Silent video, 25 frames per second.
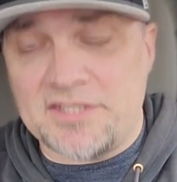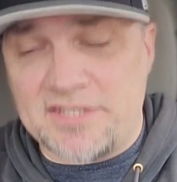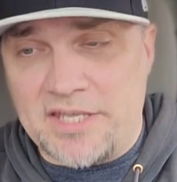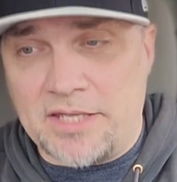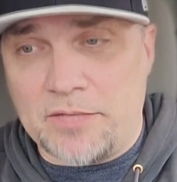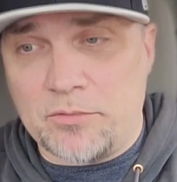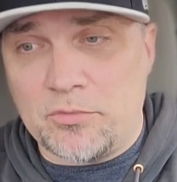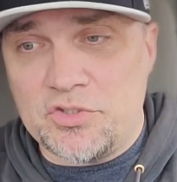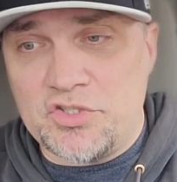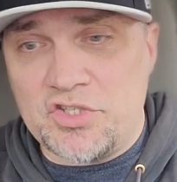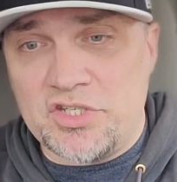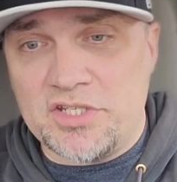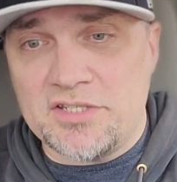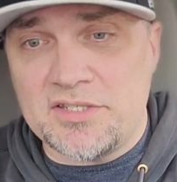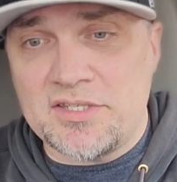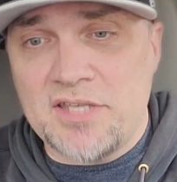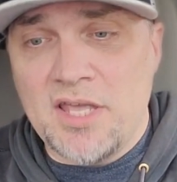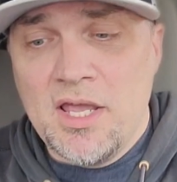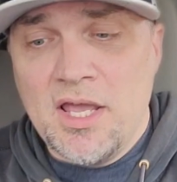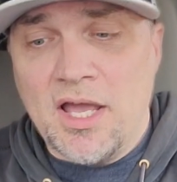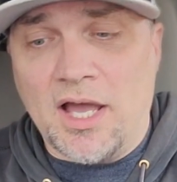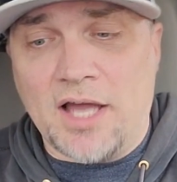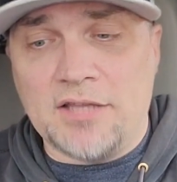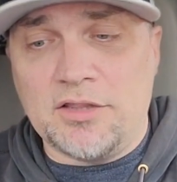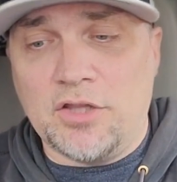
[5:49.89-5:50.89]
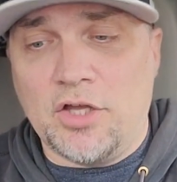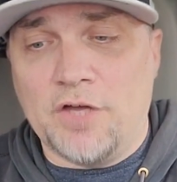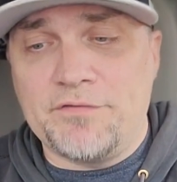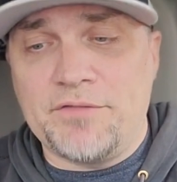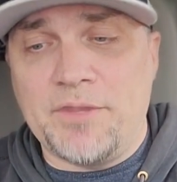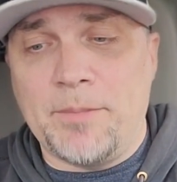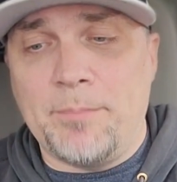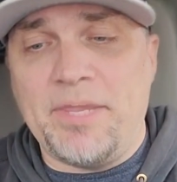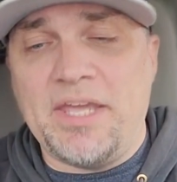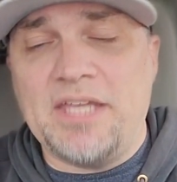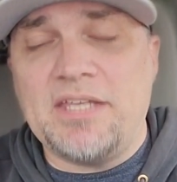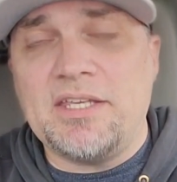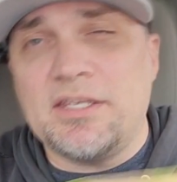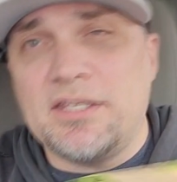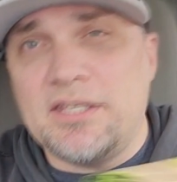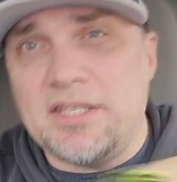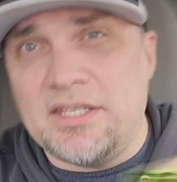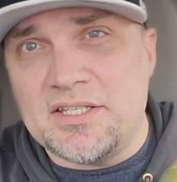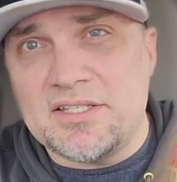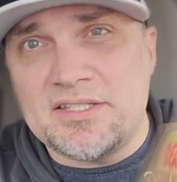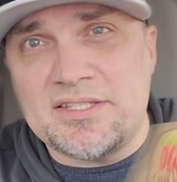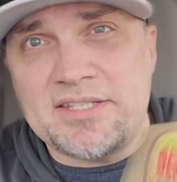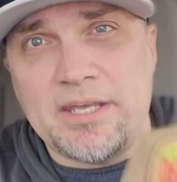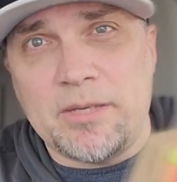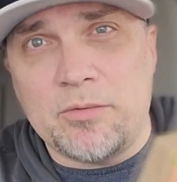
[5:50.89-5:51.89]
sandwiches. I love the Bacon
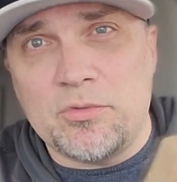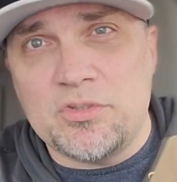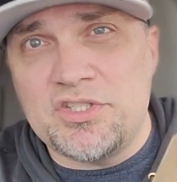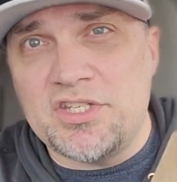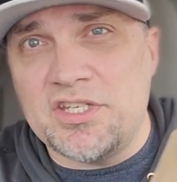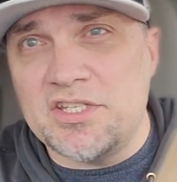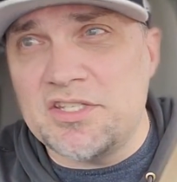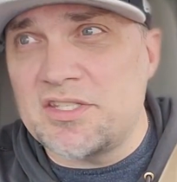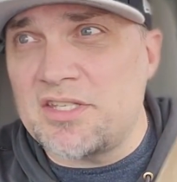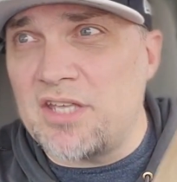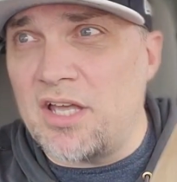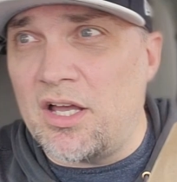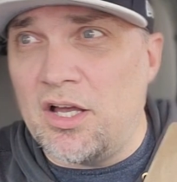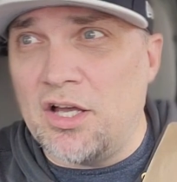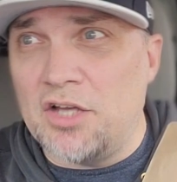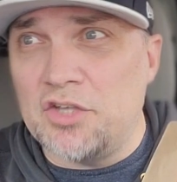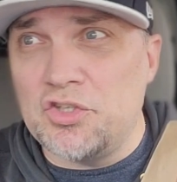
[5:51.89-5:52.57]
King sandwiches.